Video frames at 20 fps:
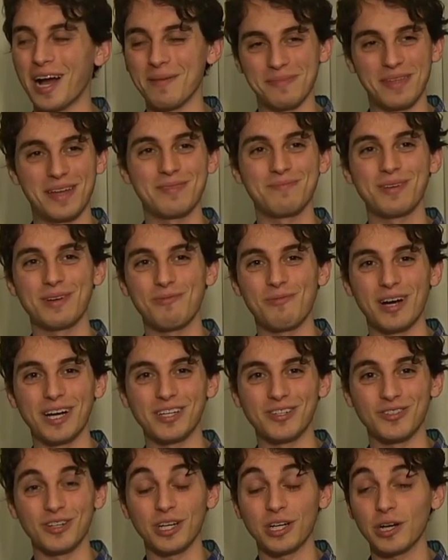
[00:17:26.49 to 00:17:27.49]
I'm not a big
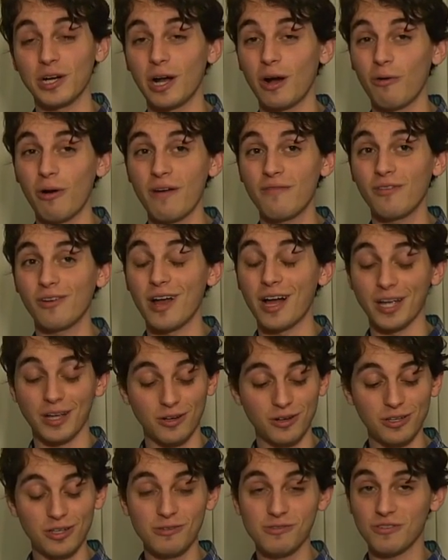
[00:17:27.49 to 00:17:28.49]
wine drinker. However, I
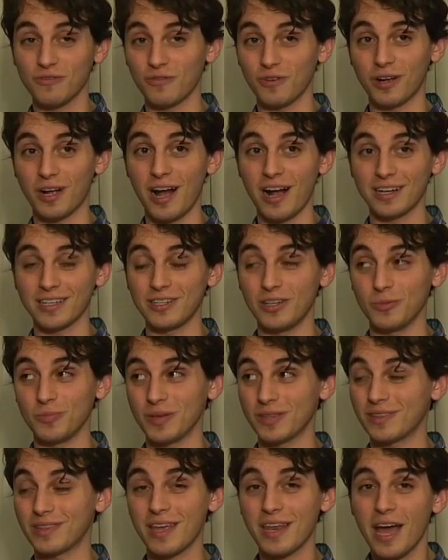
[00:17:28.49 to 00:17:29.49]
could use it for cocktail,
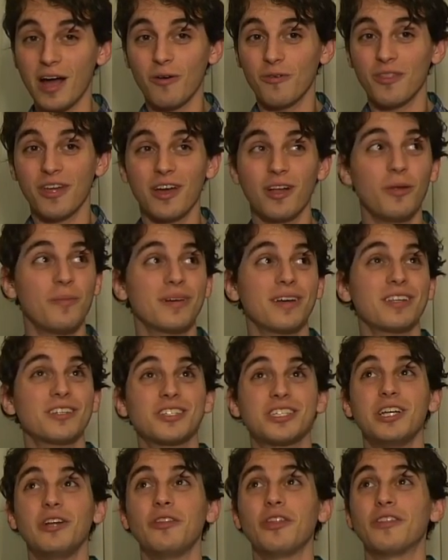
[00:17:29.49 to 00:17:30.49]
but then how the hell am I gonna
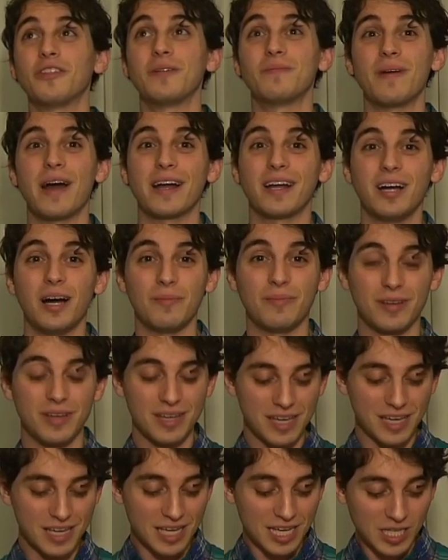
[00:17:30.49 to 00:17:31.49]
seal the thing back up?
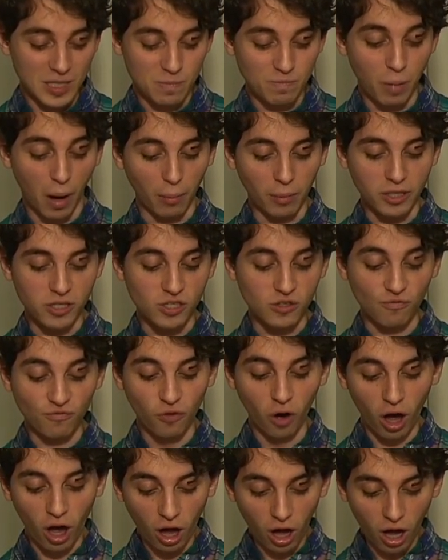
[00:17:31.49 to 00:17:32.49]
It's bubbly as
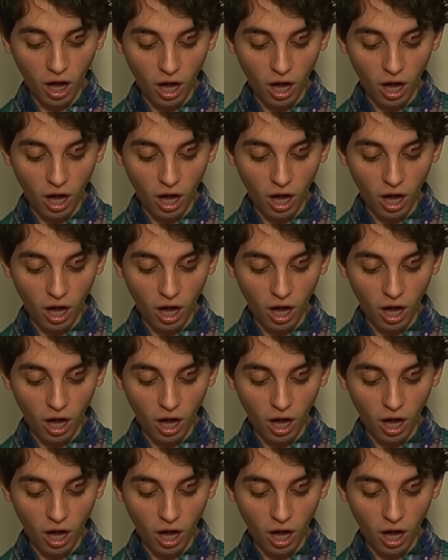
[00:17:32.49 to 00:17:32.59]
fuck.